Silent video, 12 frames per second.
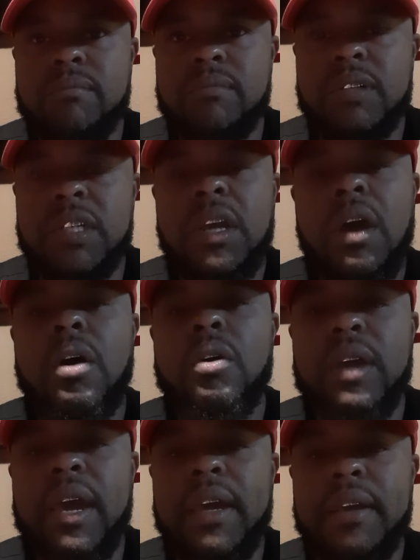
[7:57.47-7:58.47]
She, all
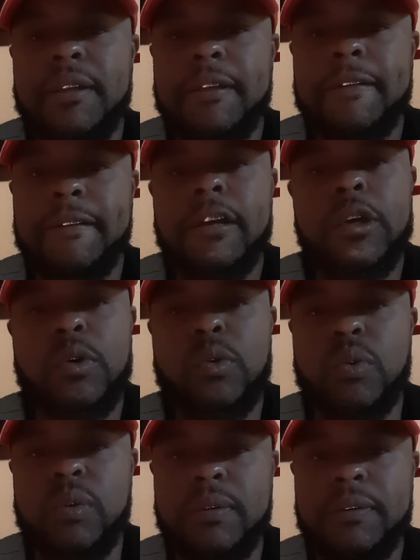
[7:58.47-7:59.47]
okay. Cool.